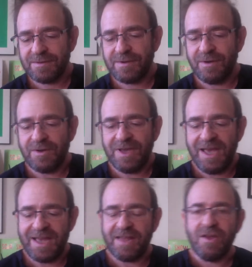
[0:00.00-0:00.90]

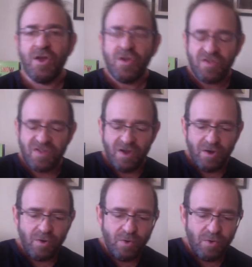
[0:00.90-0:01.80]
okay,
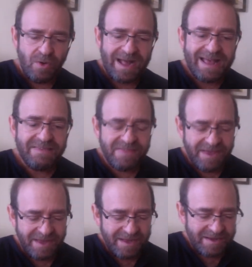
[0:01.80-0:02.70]
so I
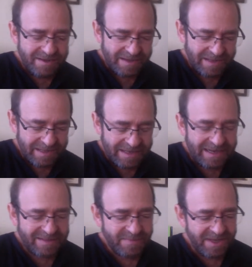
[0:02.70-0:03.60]
think
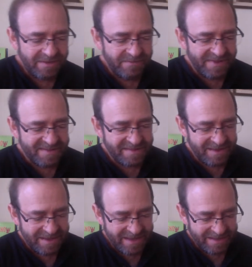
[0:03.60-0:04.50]
let me visit
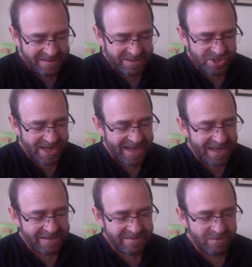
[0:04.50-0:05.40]
again the
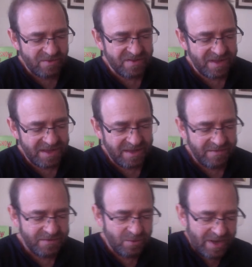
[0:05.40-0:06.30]
chat to see
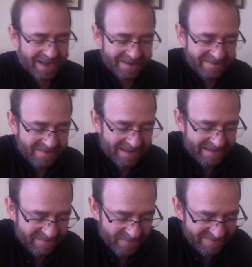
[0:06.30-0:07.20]
if you guys
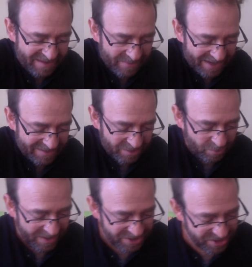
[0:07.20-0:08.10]
ask me some other
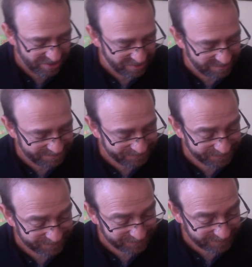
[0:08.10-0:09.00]
question.
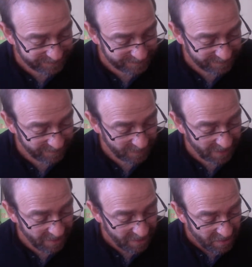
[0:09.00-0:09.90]

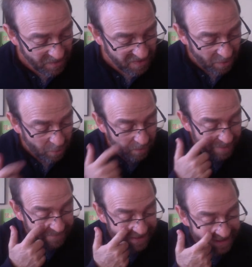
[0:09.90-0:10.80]
So
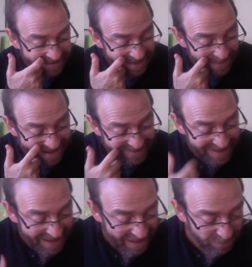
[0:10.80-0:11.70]
Vinita
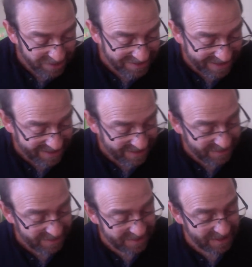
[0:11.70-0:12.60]
Bhatia, how did I
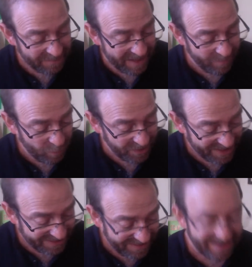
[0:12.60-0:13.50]
come up with
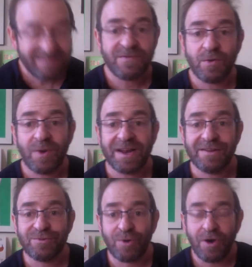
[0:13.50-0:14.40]
ideas for what I
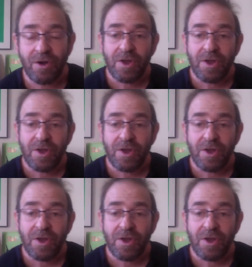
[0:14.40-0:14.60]
draw?